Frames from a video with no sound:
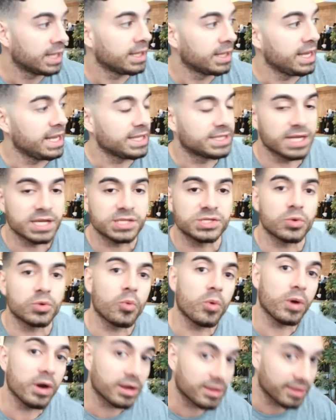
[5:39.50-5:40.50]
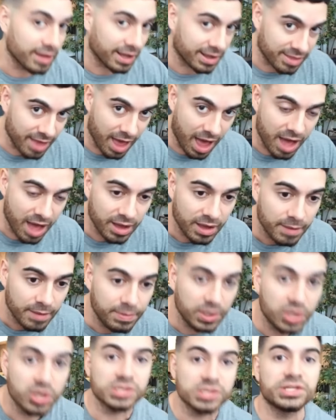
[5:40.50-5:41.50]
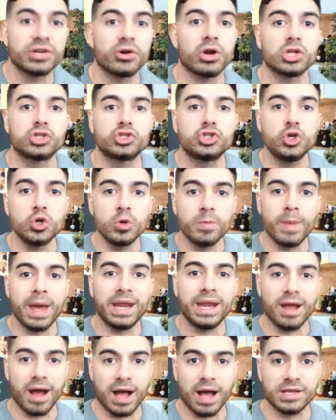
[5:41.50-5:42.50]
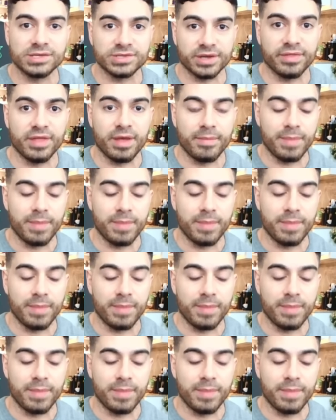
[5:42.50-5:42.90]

It doesn't work like that because there are too many eyes on them.